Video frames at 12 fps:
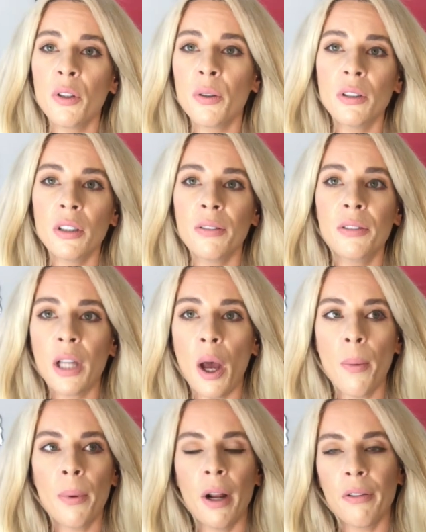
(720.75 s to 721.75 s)
otherwise I have to get
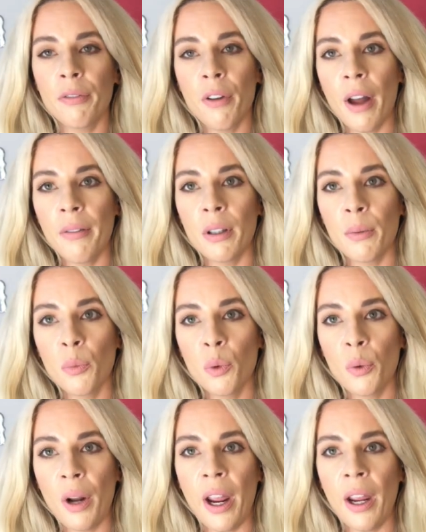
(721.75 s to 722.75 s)
up at like 5 in the
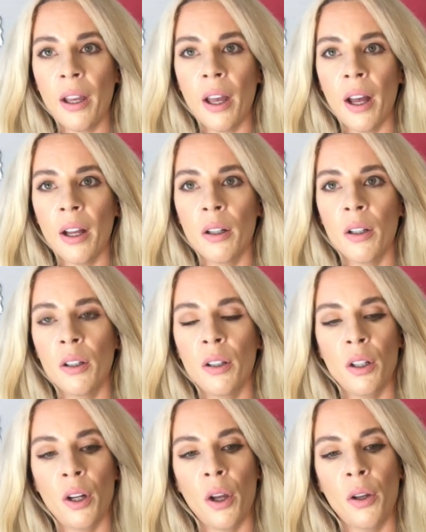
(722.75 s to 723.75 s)
morning, and
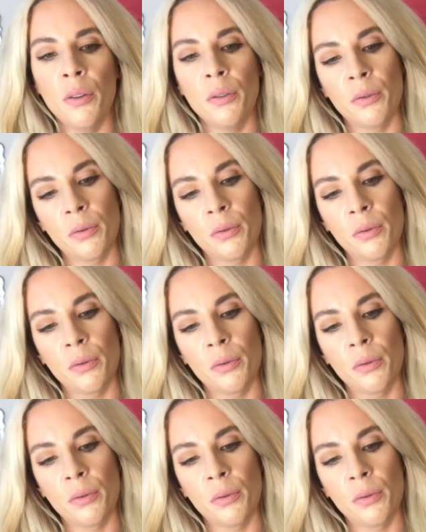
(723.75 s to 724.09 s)
you know,